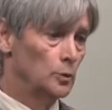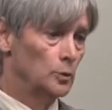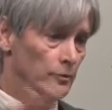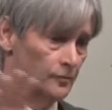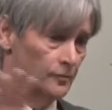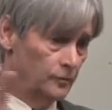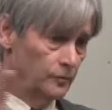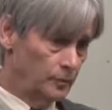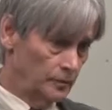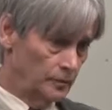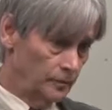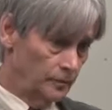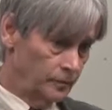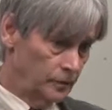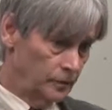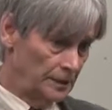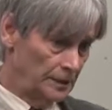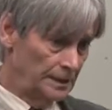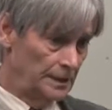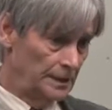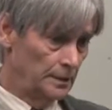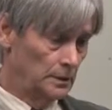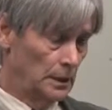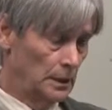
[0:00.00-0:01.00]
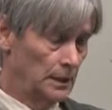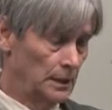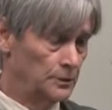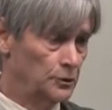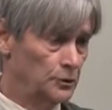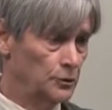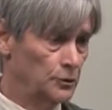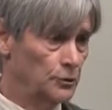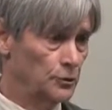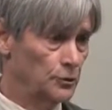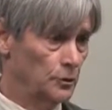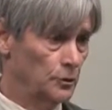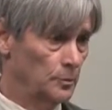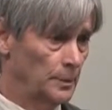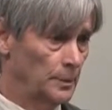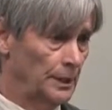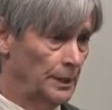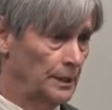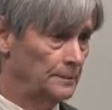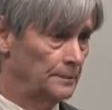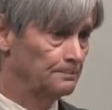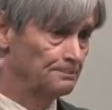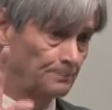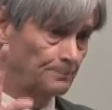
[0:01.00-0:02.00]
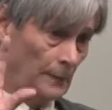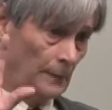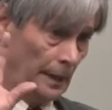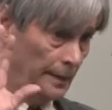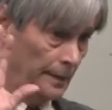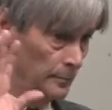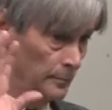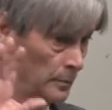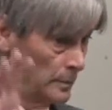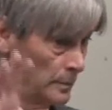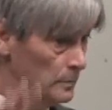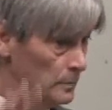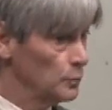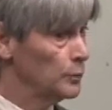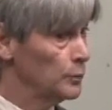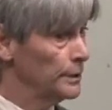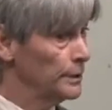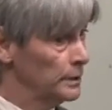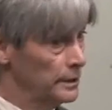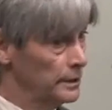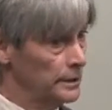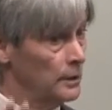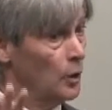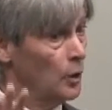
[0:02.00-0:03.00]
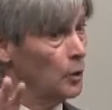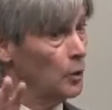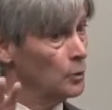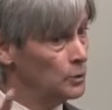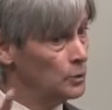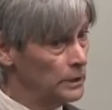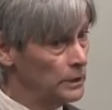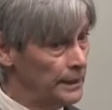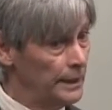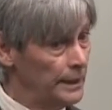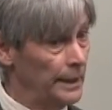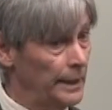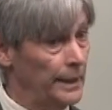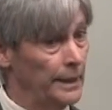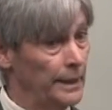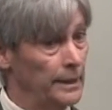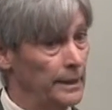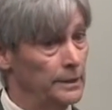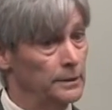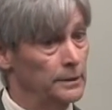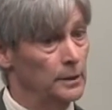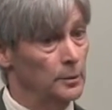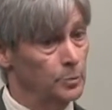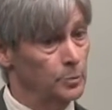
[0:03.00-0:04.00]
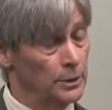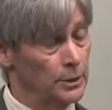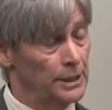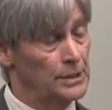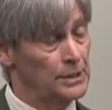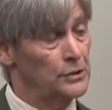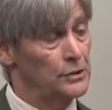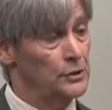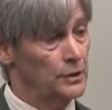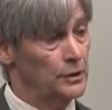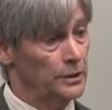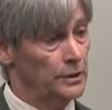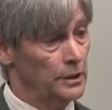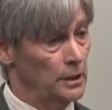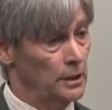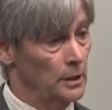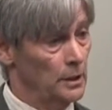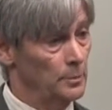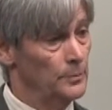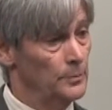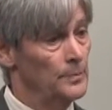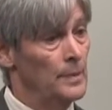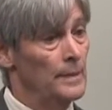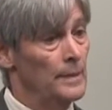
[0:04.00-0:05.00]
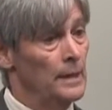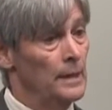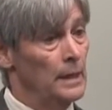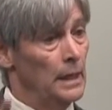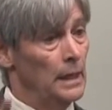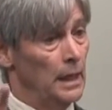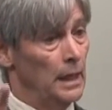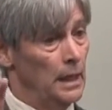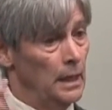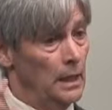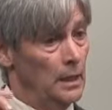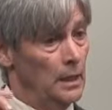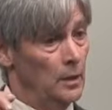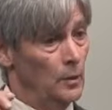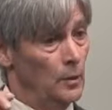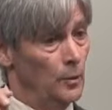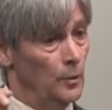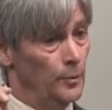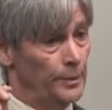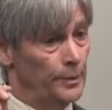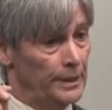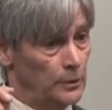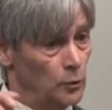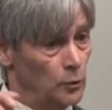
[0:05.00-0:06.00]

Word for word: were fleeing Nazi Germany, and really only had a place to come. Uh,